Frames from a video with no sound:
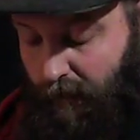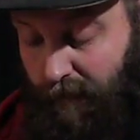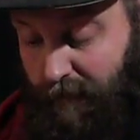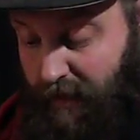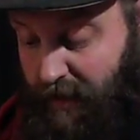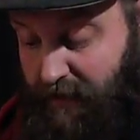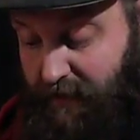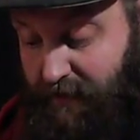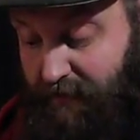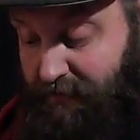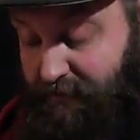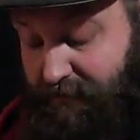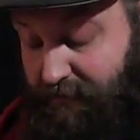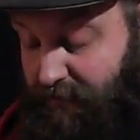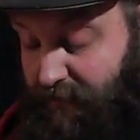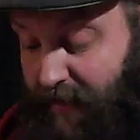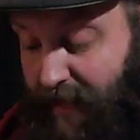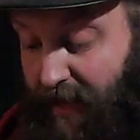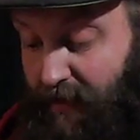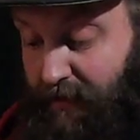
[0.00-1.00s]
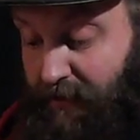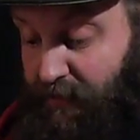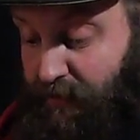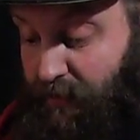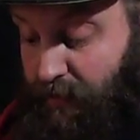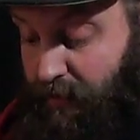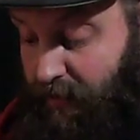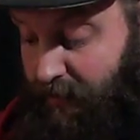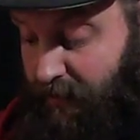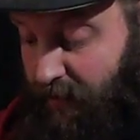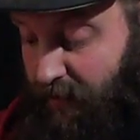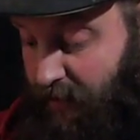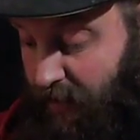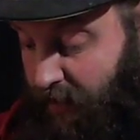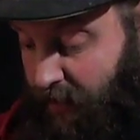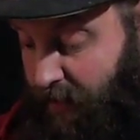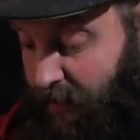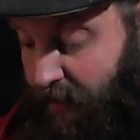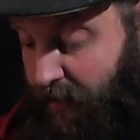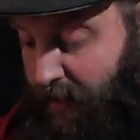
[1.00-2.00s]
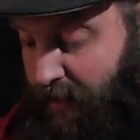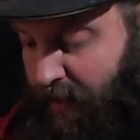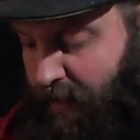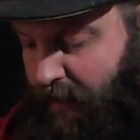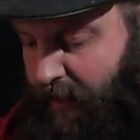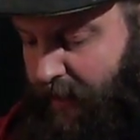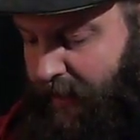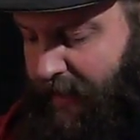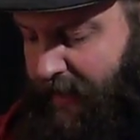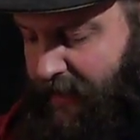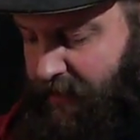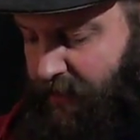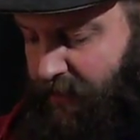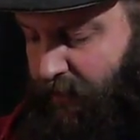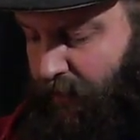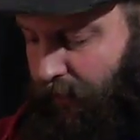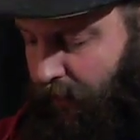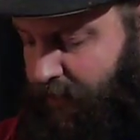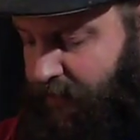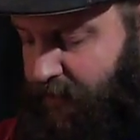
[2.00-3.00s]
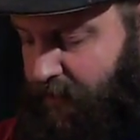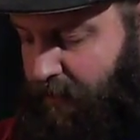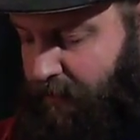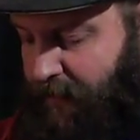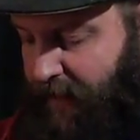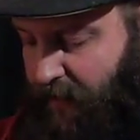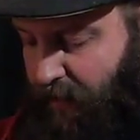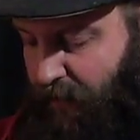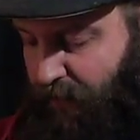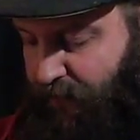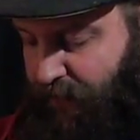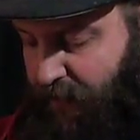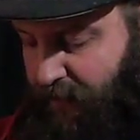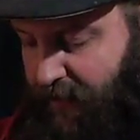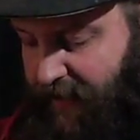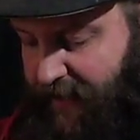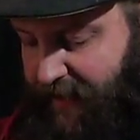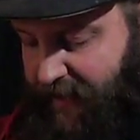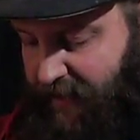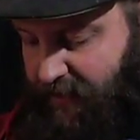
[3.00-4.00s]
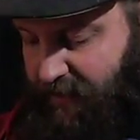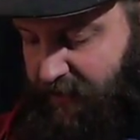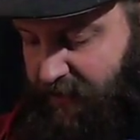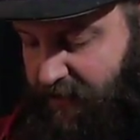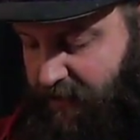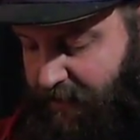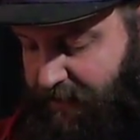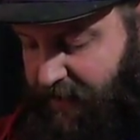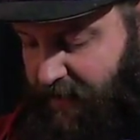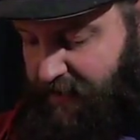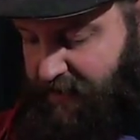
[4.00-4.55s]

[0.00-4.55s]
That's out of this world. And an awesome battlefield it is.